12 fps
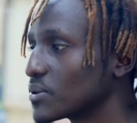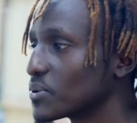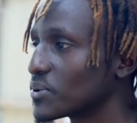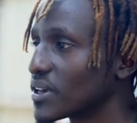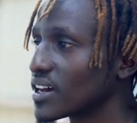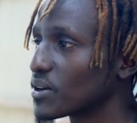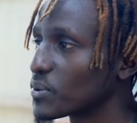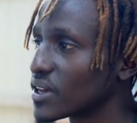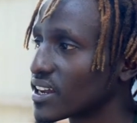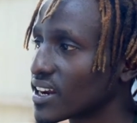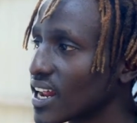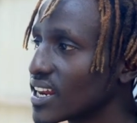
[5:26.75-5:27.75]
we are we
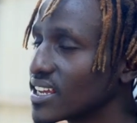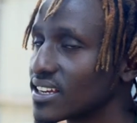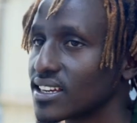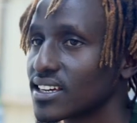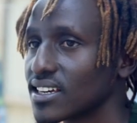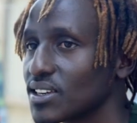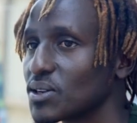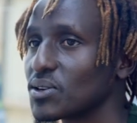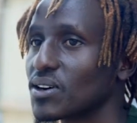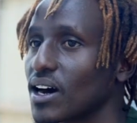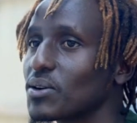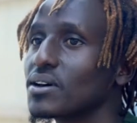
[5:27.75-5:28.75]
are running, you know,
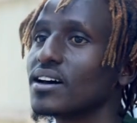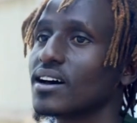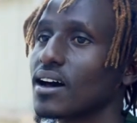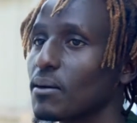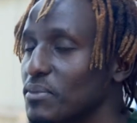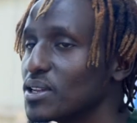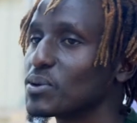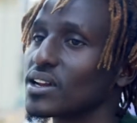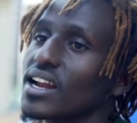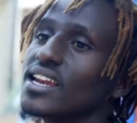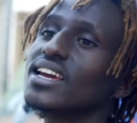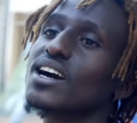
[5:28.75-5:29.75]
out, I mean, we're
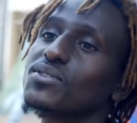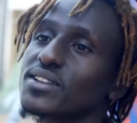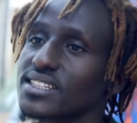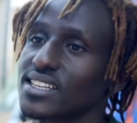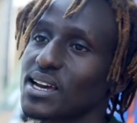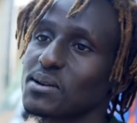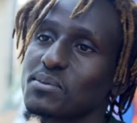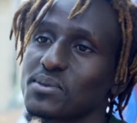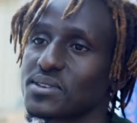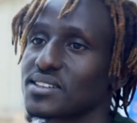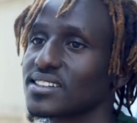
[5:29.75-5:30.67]
running after time.